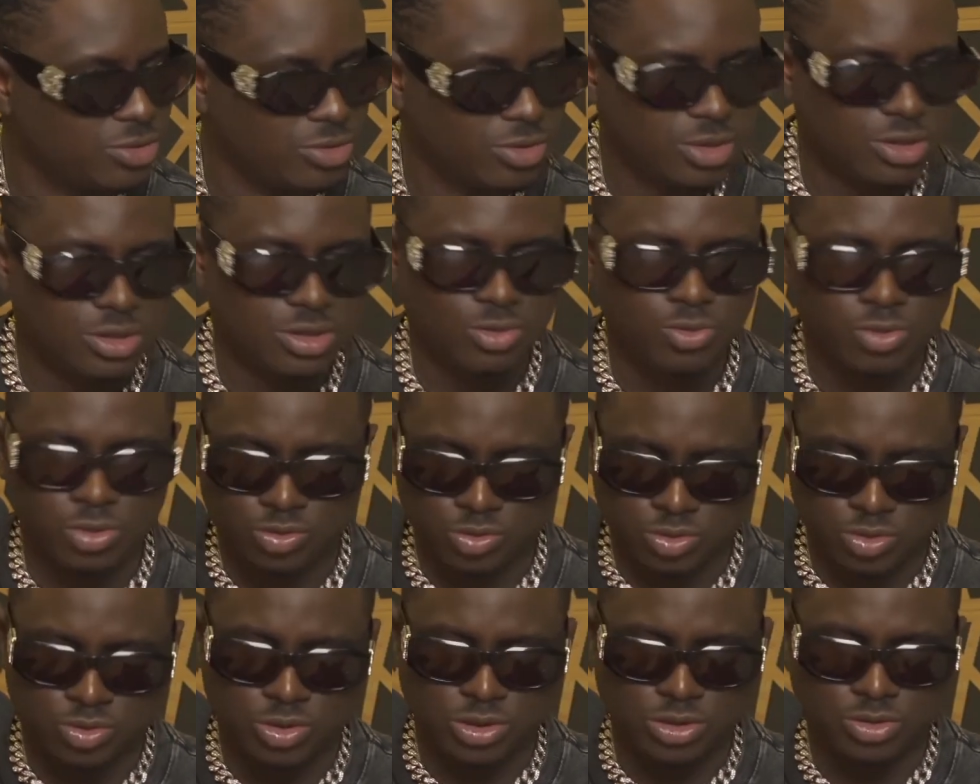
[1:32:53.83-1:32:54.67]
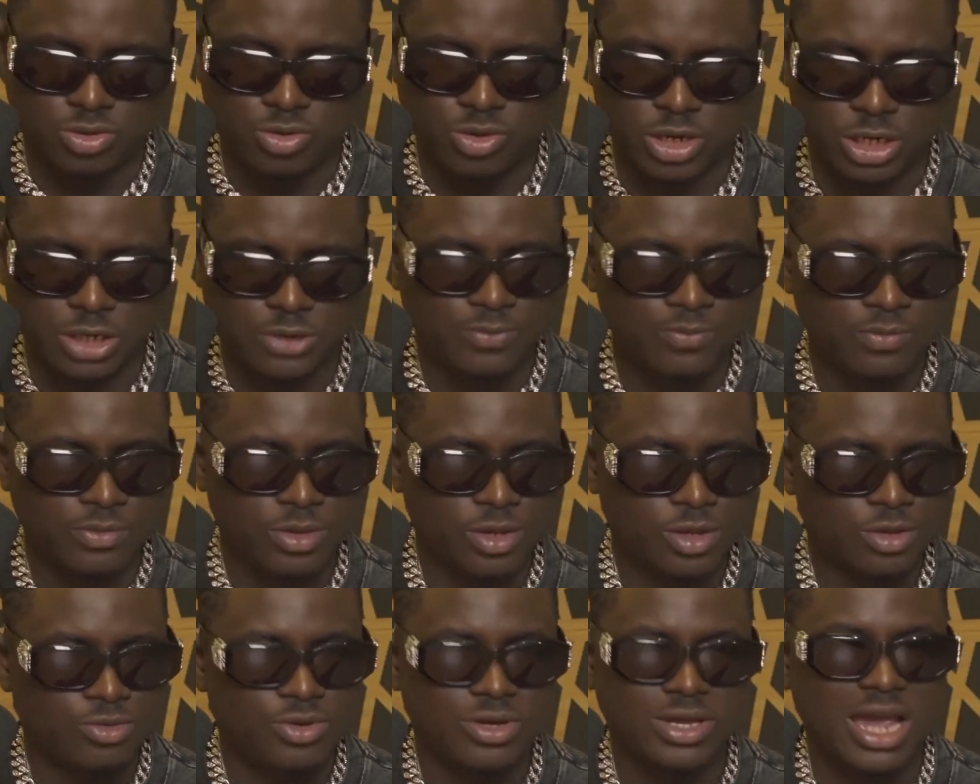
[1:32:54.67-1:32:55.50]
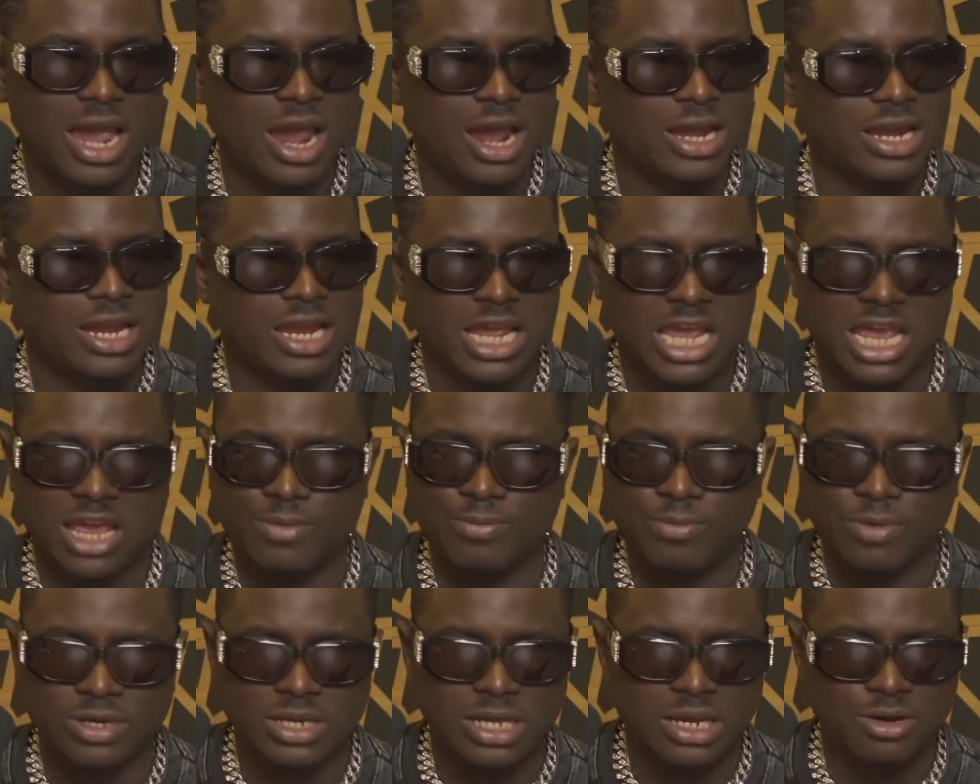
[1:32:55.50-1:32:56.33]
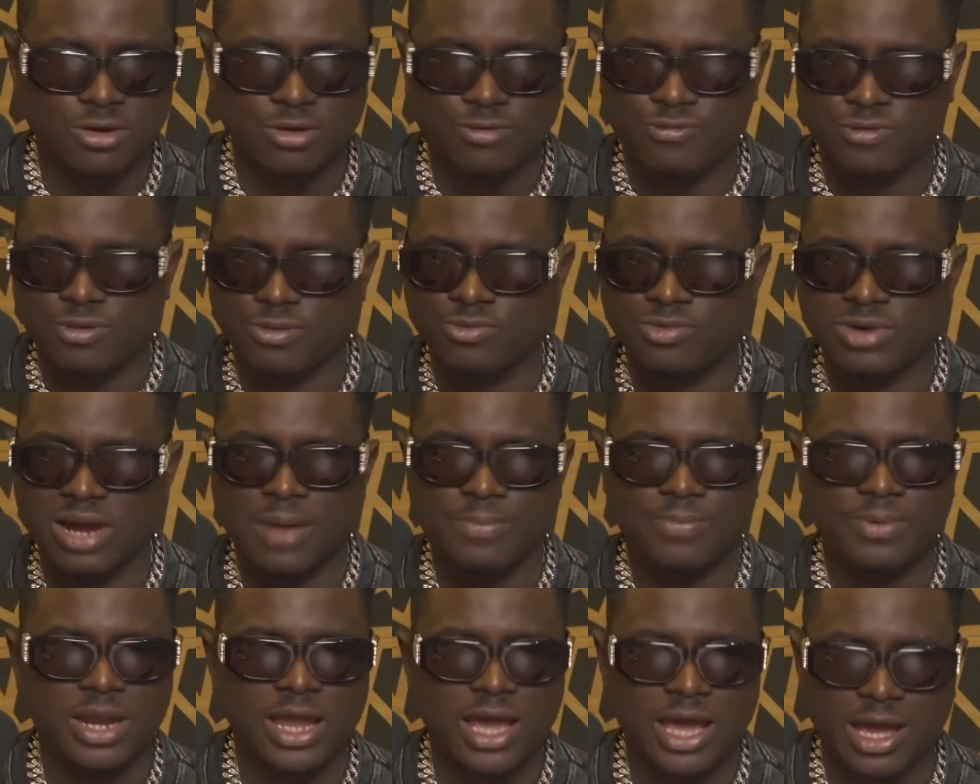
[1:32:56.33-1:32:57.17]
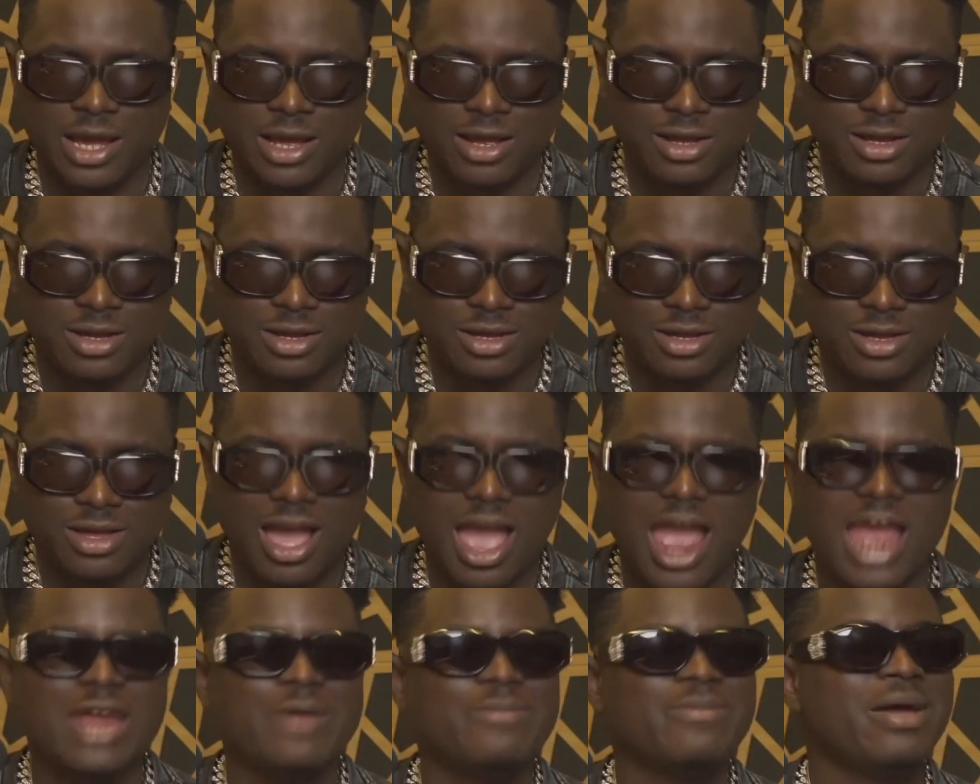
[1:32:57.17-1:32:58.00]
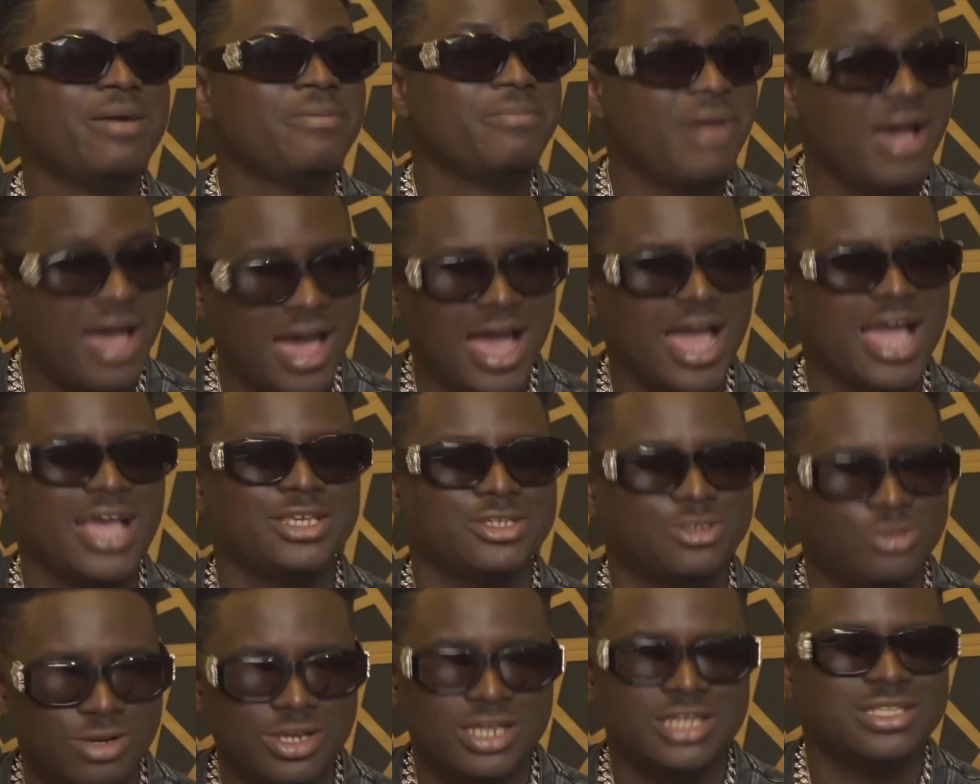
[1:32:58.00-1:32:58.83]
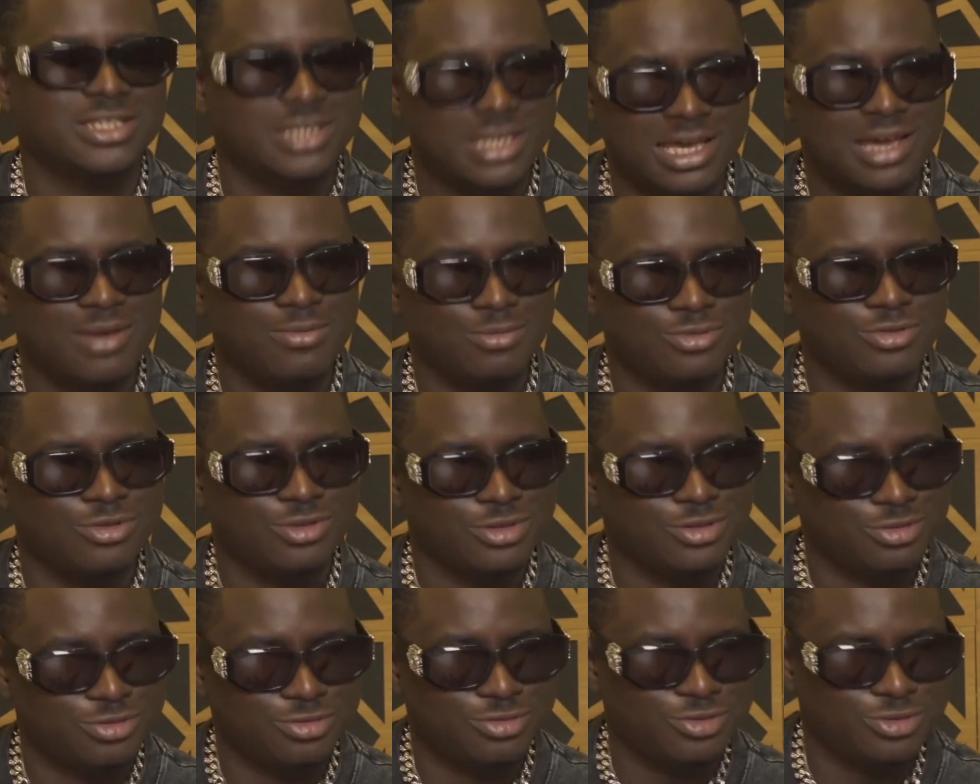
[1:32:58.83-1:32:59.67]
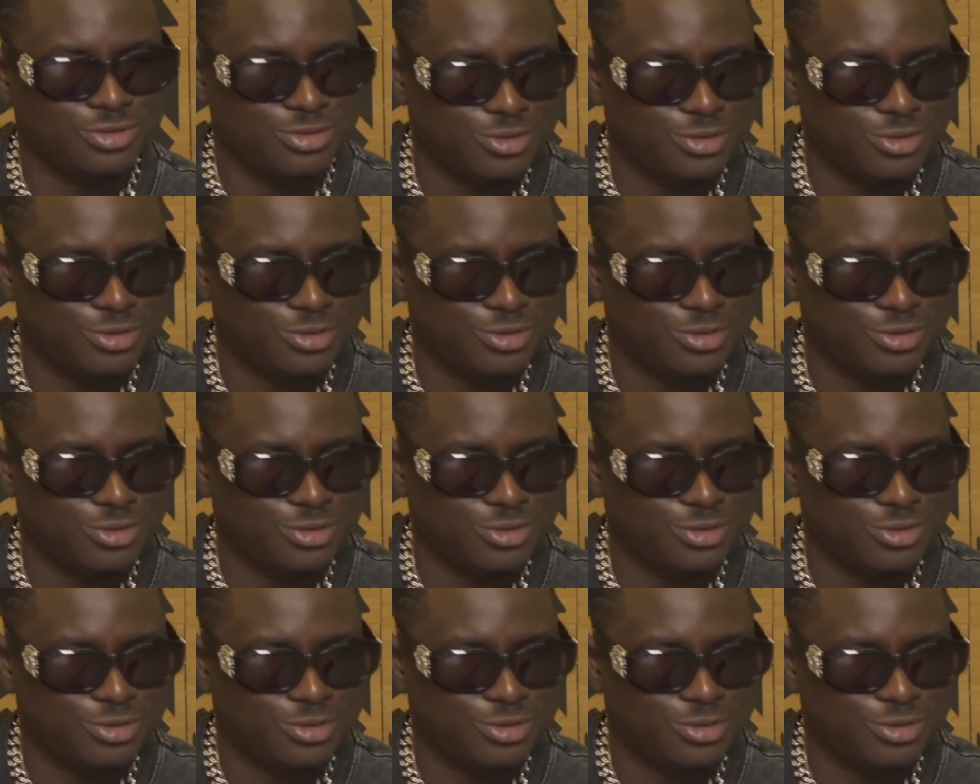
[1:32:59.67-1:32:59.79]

it was going, you carried everybody along for rap. Now, I remember Isolate came to the studio.